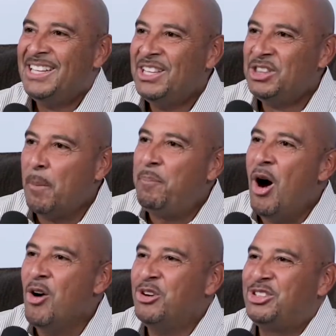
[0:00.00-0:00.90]
the
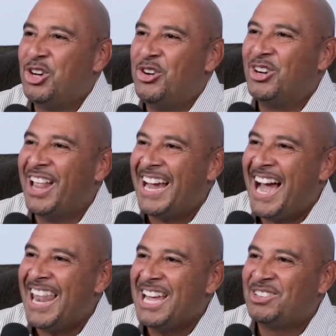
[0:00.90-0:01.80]
punt returner, like
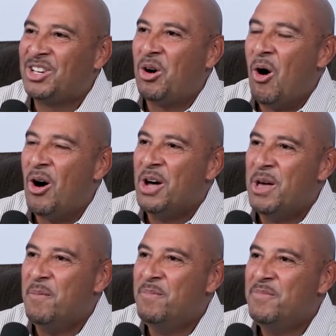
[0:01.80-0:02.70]
I like to call
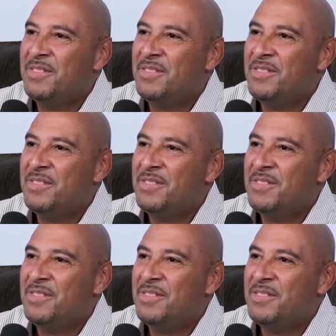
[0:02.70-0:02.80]
him,